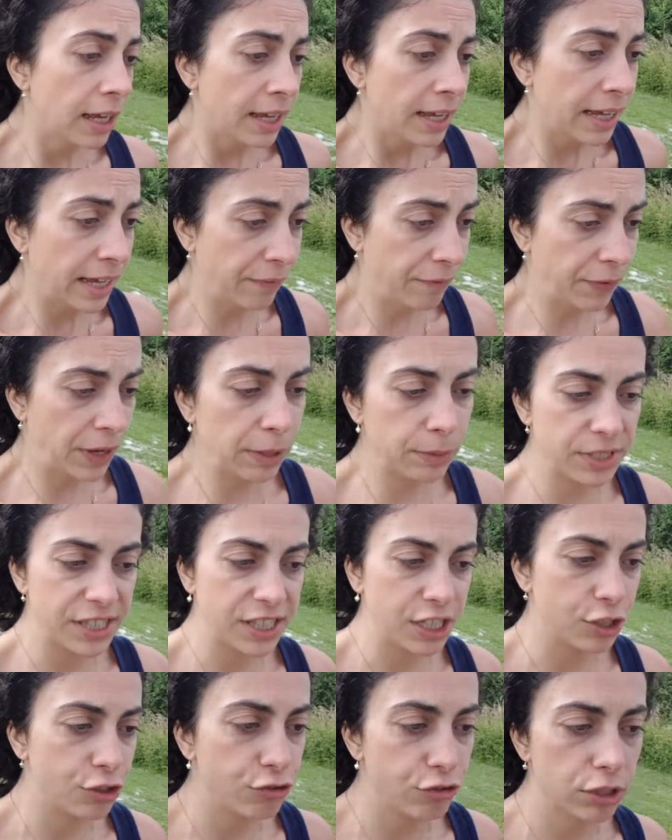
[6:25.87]
if I was
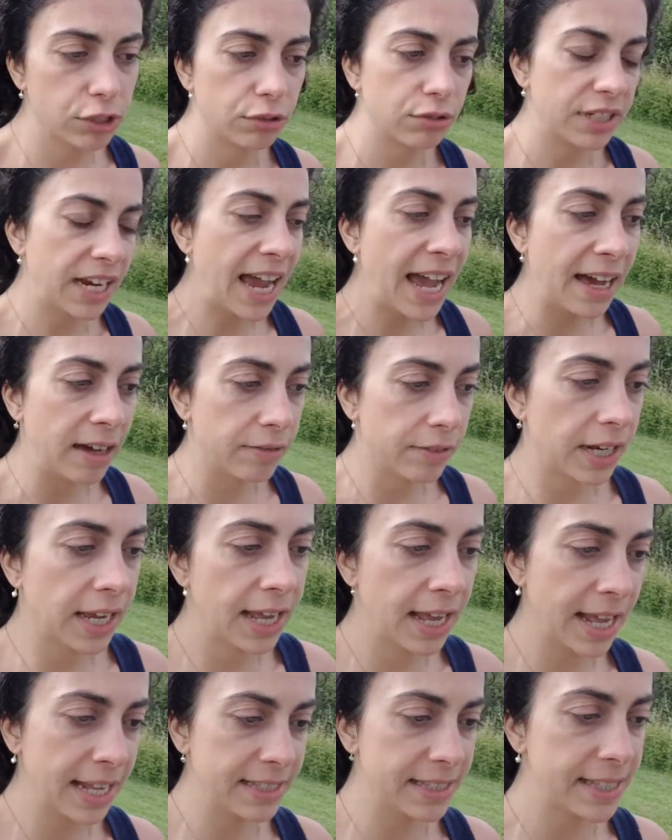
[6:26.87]
to drill down
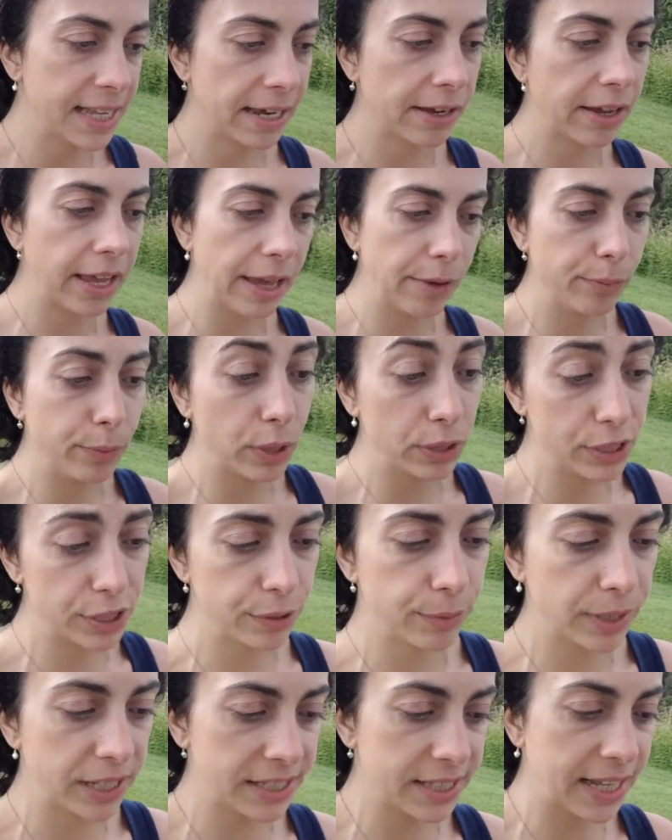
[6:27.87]
and say, okay, what's
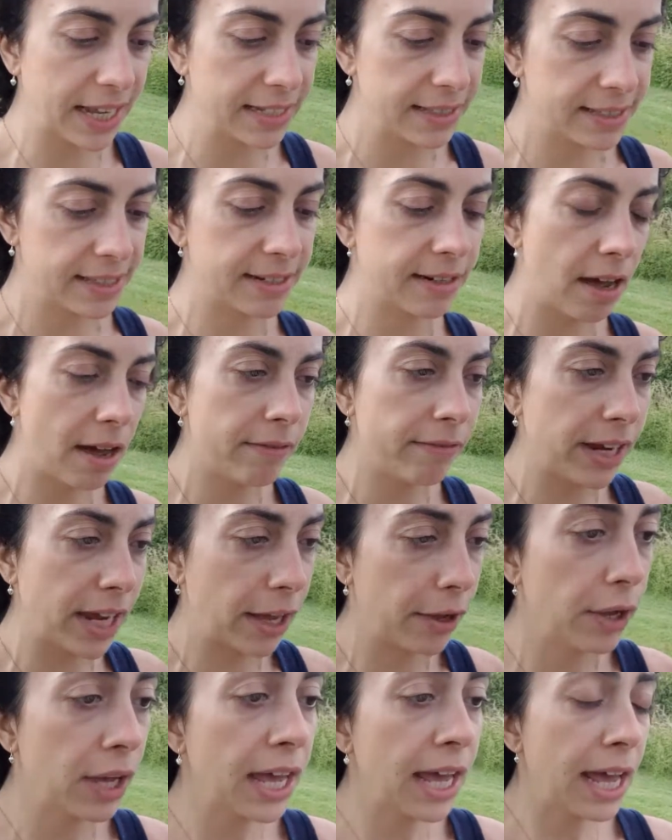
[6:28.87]
the worst case
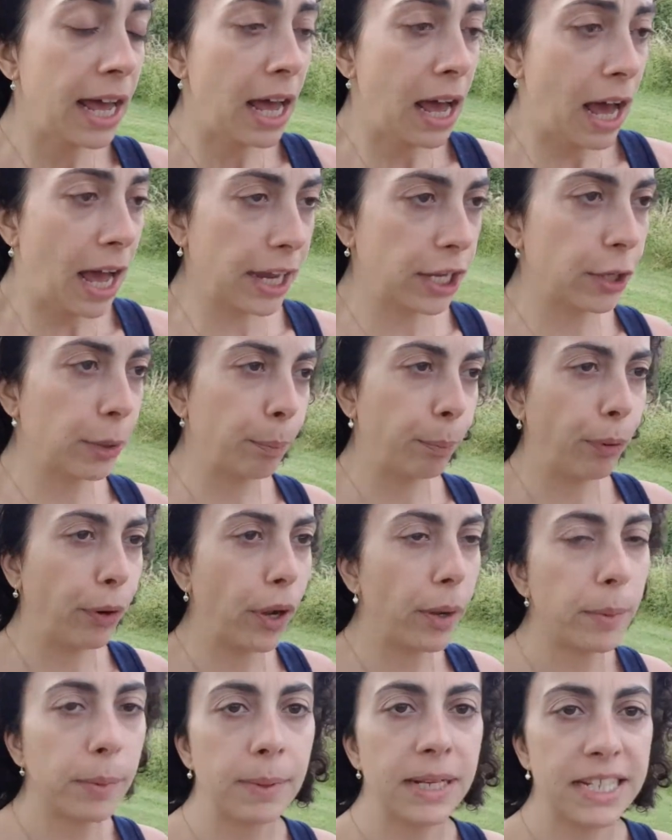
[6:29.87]
scenario? I could
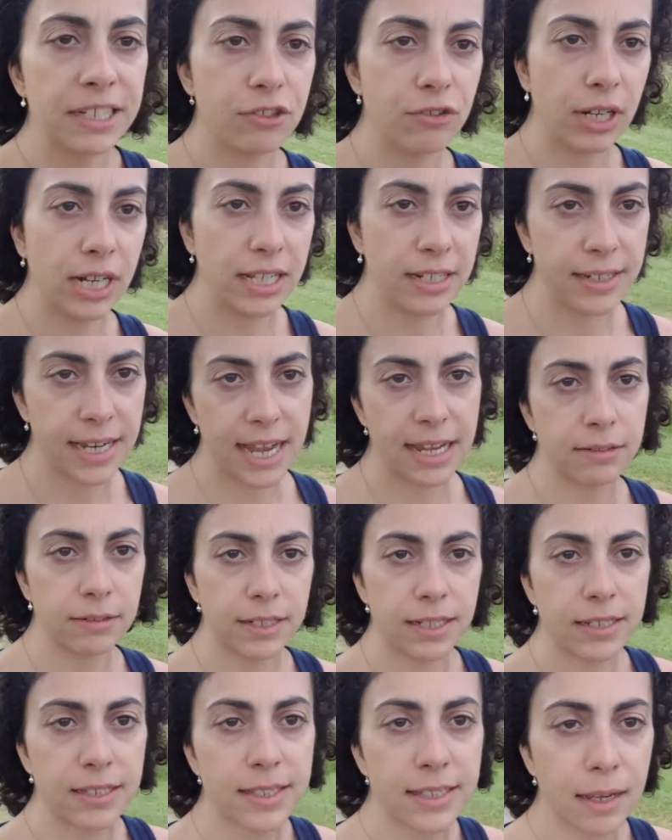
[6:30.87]
probably drill it down
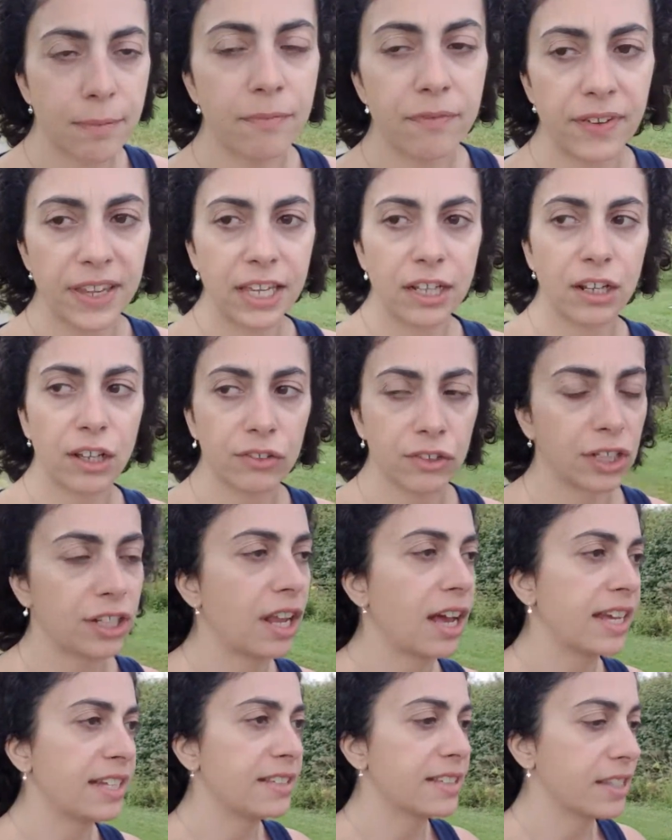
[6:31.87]
to something along the
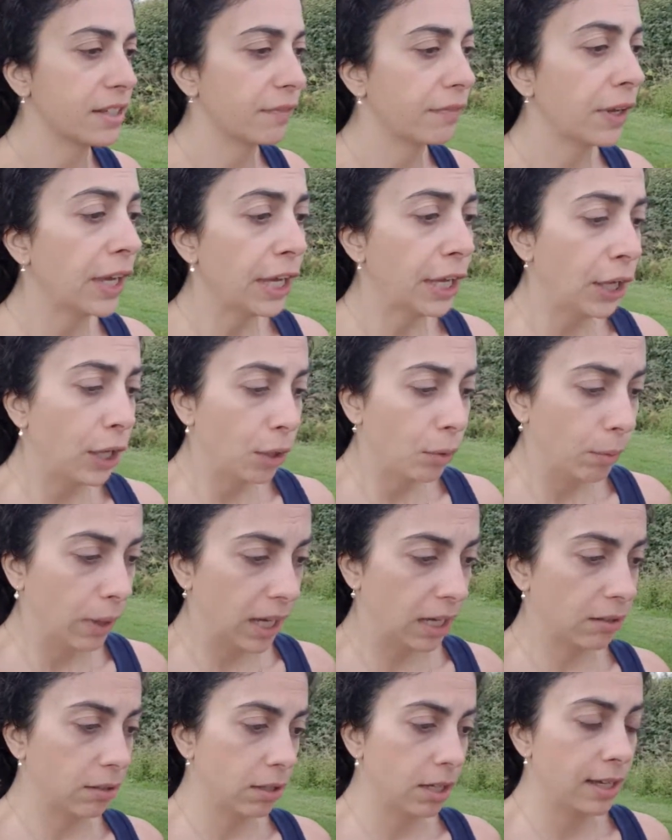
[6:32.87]
lines of,
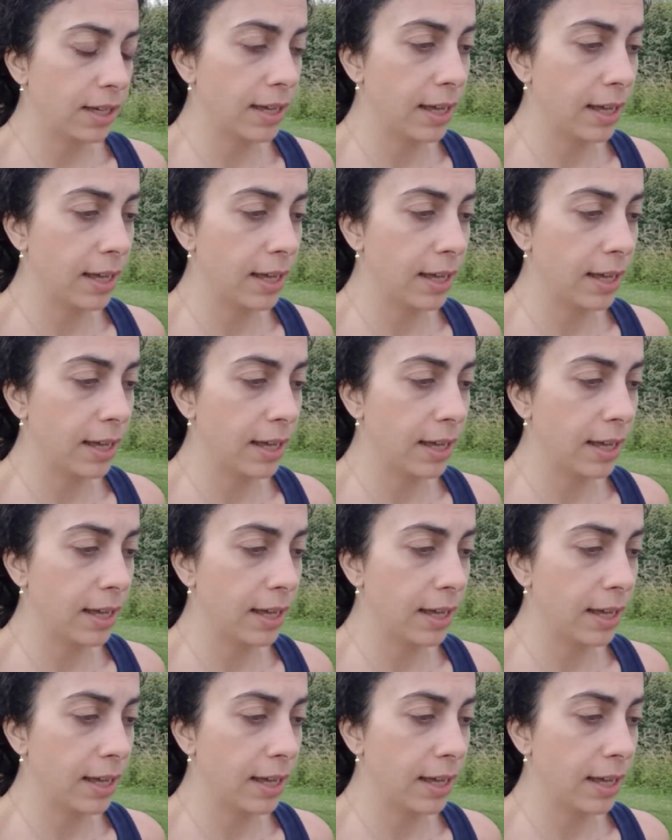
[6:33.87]
well,